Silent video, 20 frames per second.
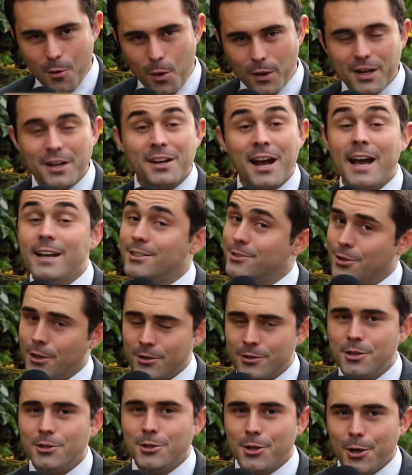What a nice
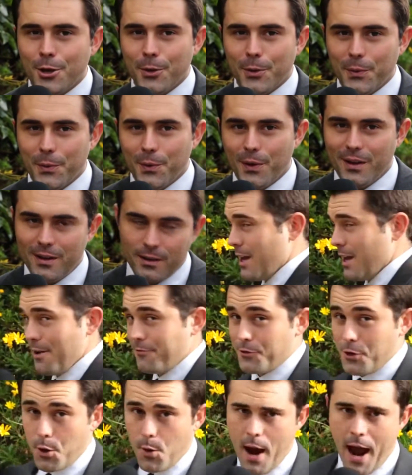thing to do,
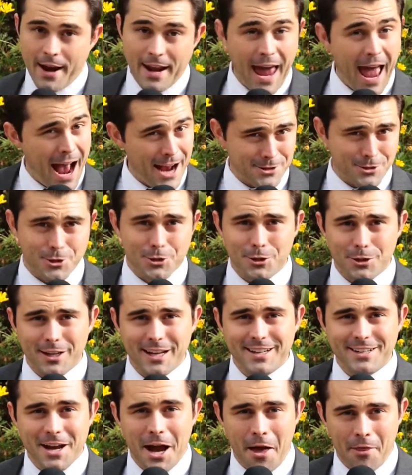if you had
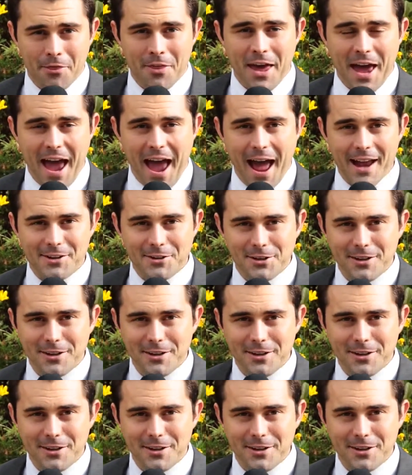actually done that.